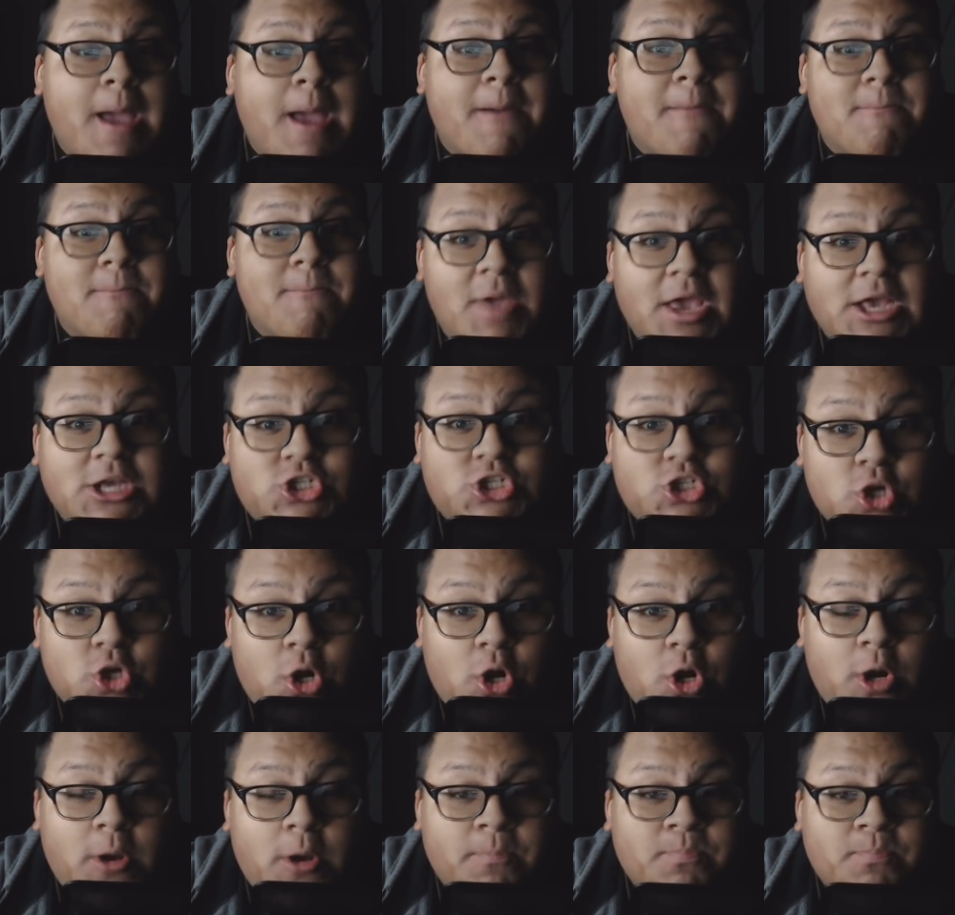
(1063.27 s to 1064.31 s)
Make
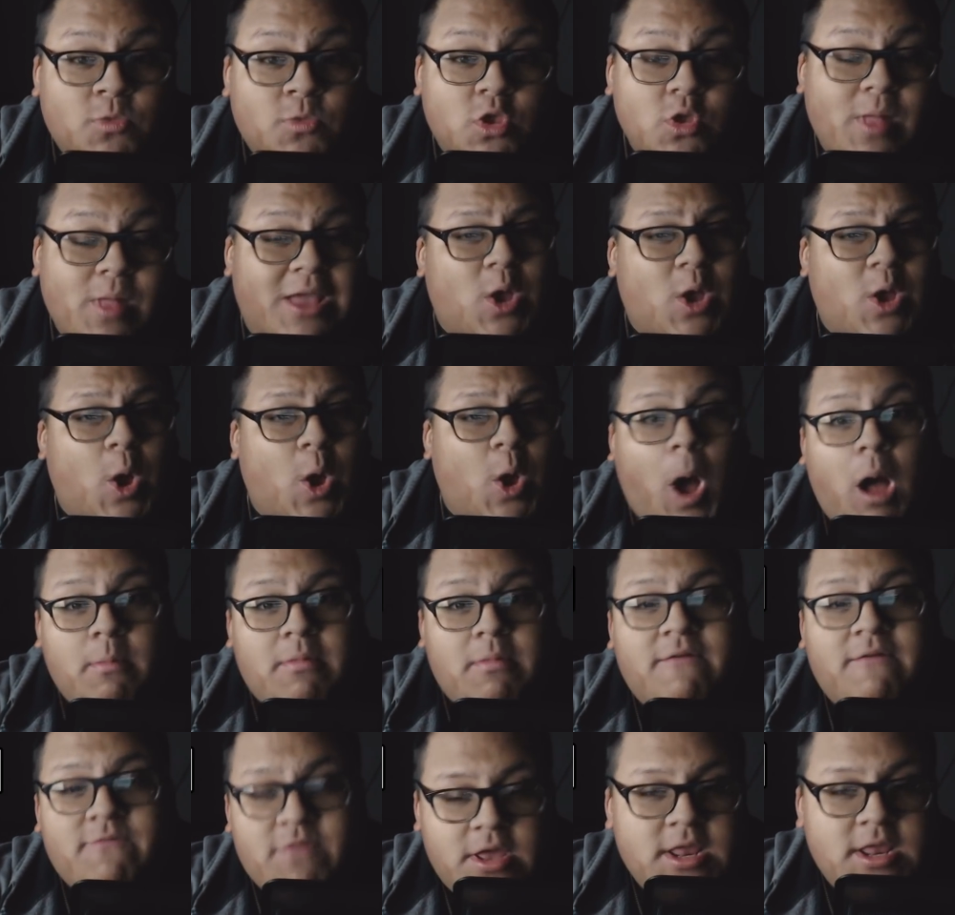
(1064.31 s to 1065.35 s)
sure you like all
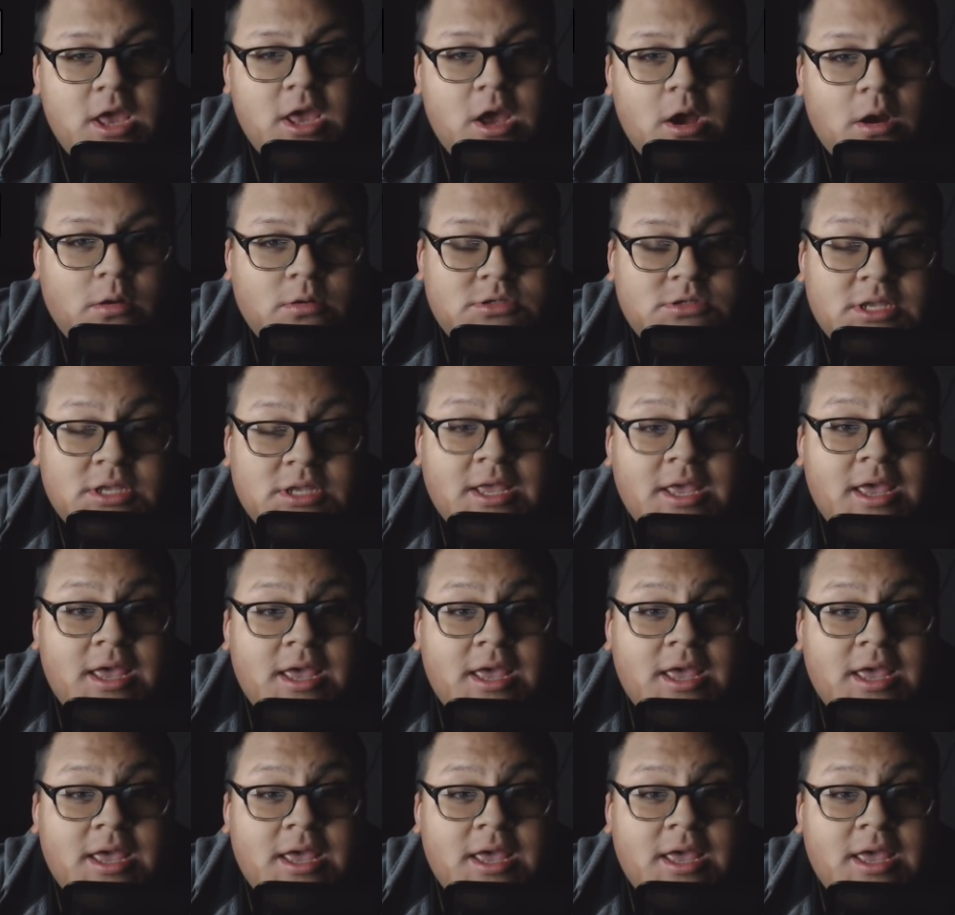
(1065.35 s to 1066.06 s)
my videos.